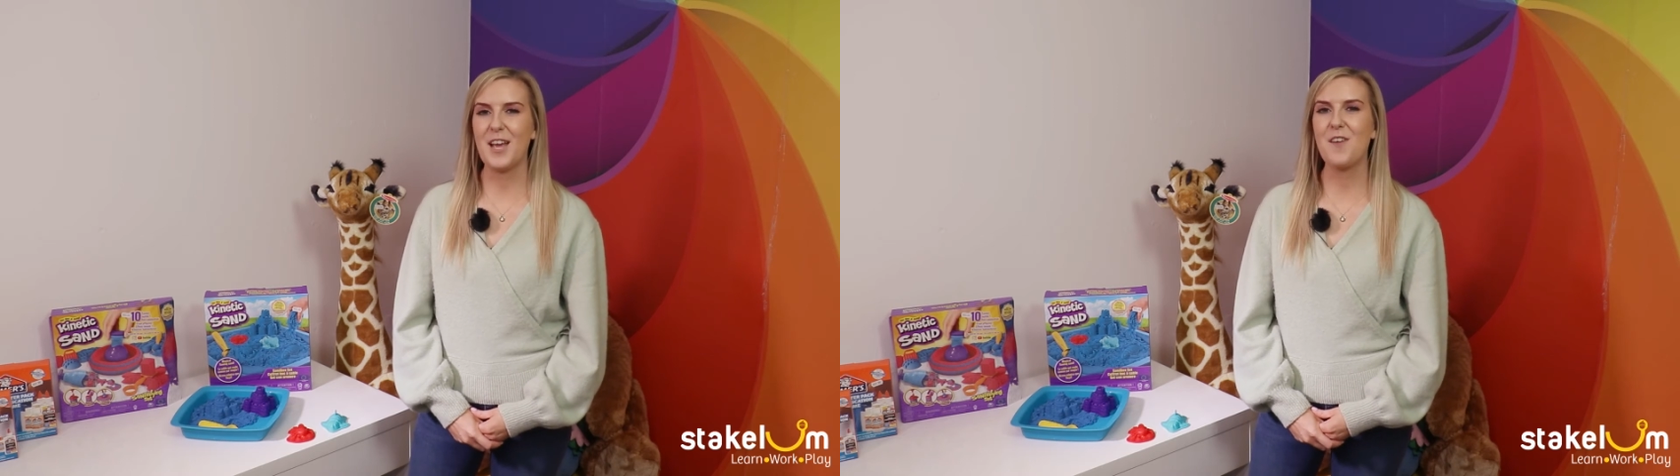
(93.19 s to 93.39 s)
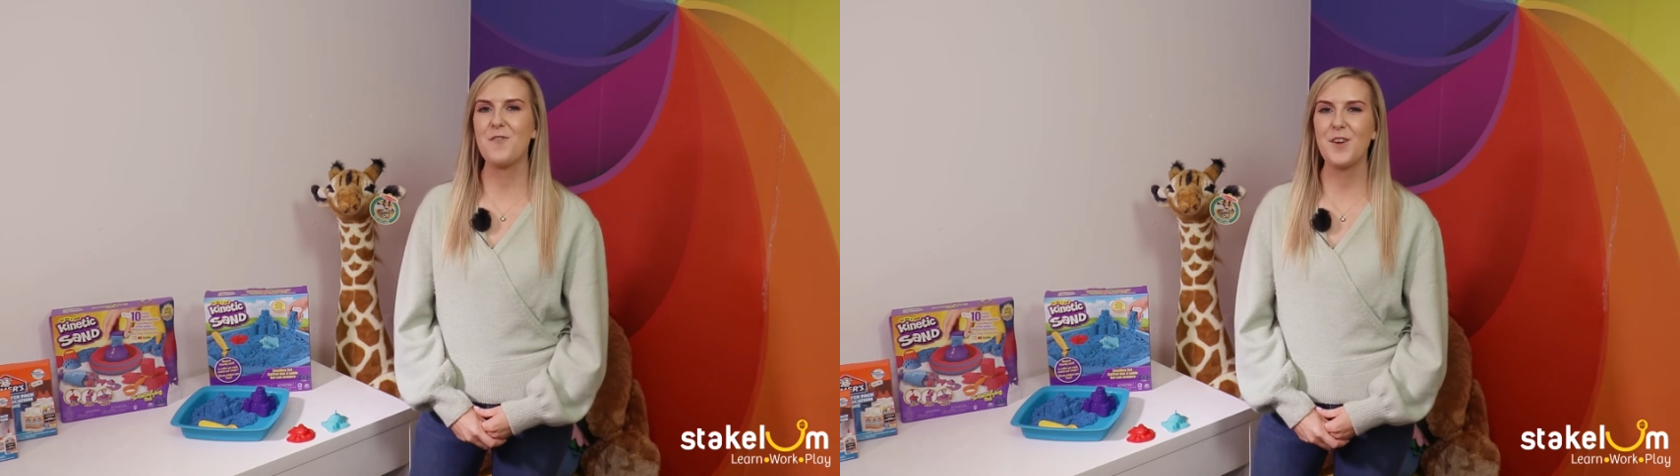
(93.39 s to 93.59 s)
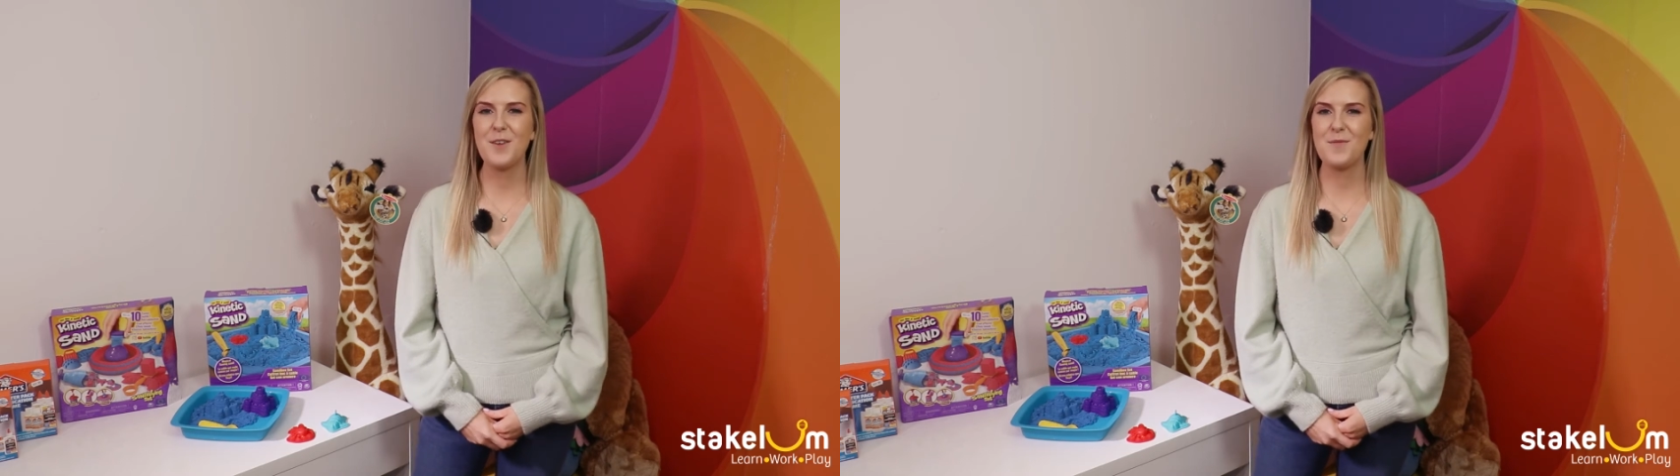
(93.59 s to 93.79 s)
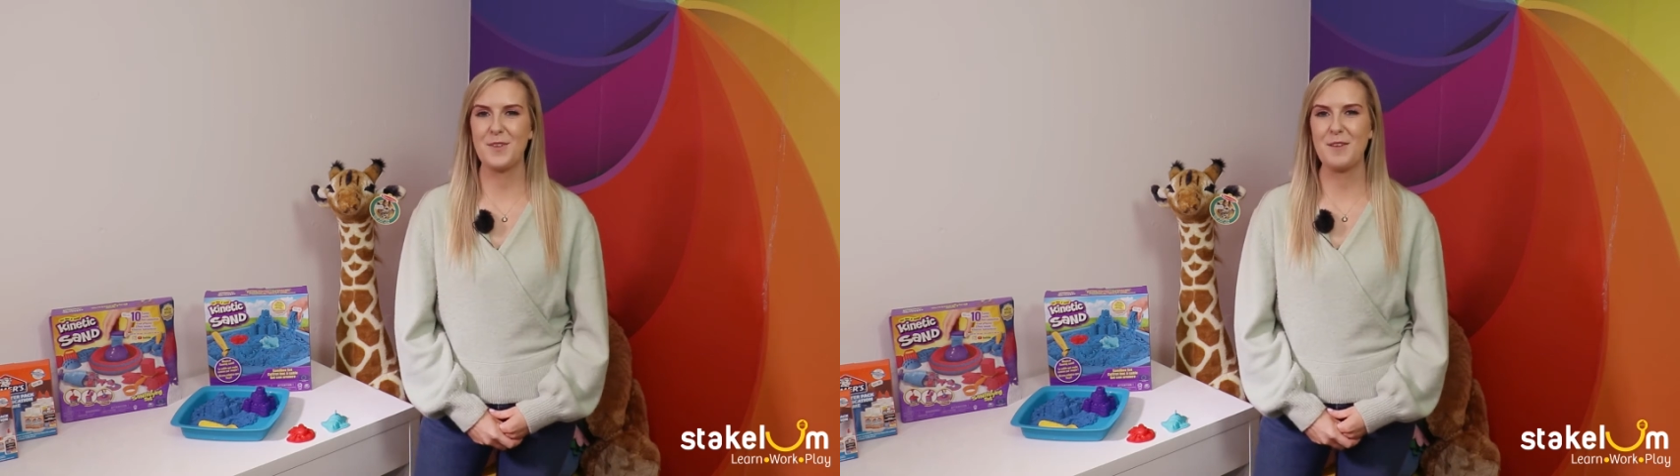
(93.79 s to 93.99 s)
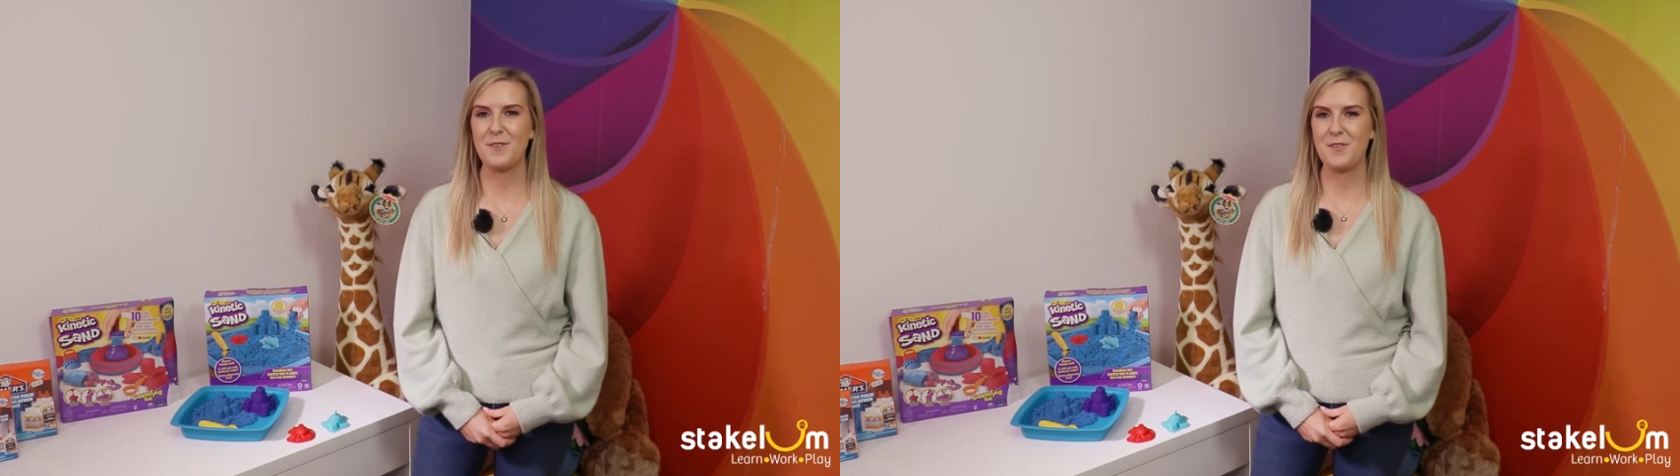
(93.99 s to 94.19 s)
a firm
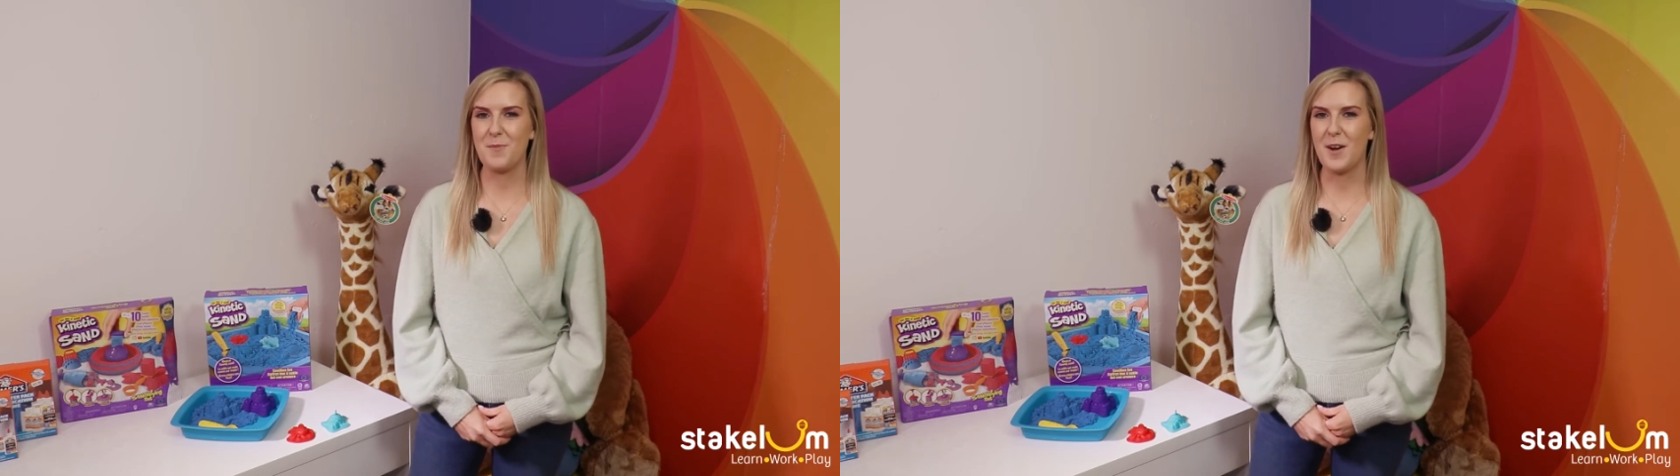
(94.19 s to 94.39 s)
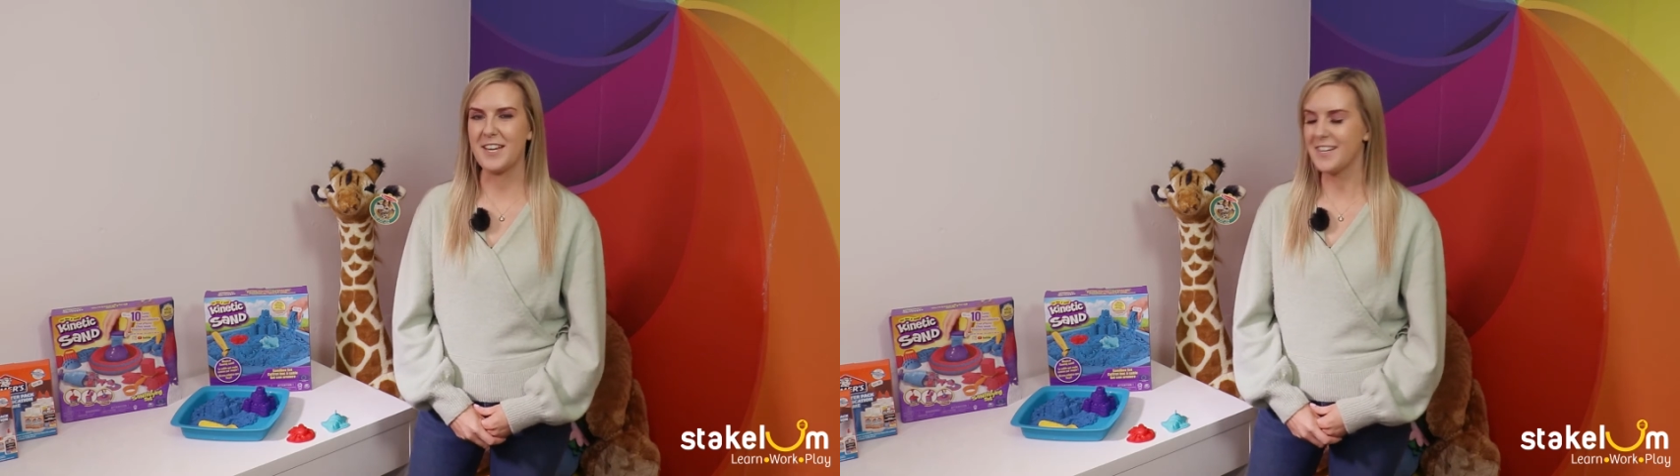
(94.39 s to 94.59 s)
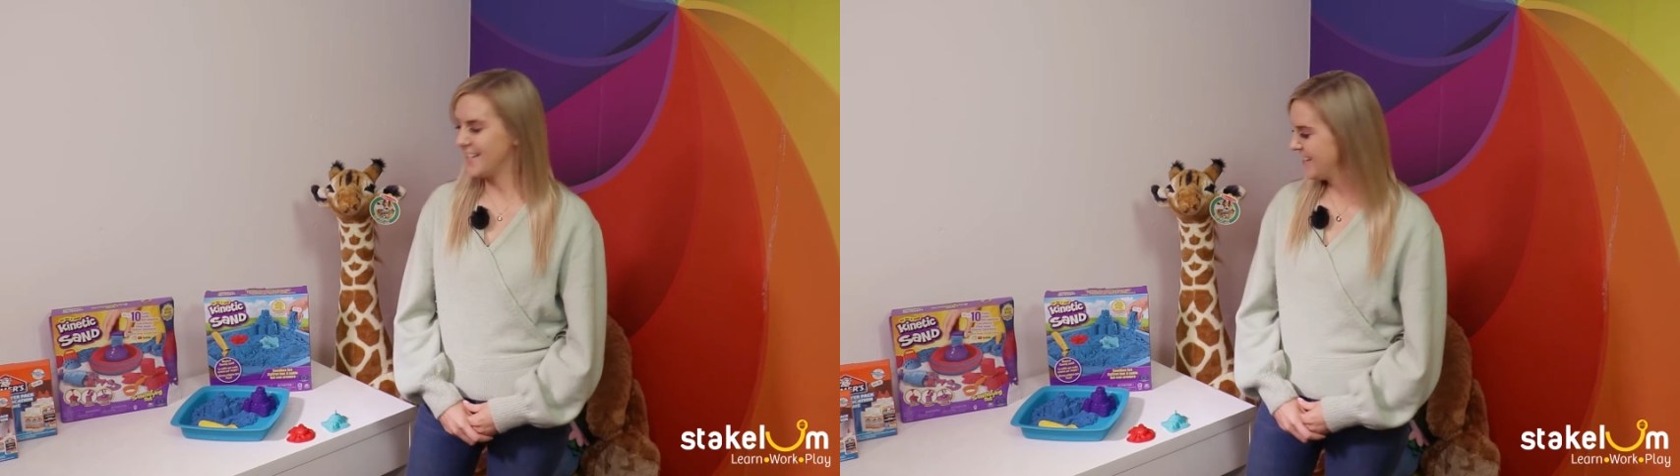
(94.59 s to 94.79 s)
favourite of mine.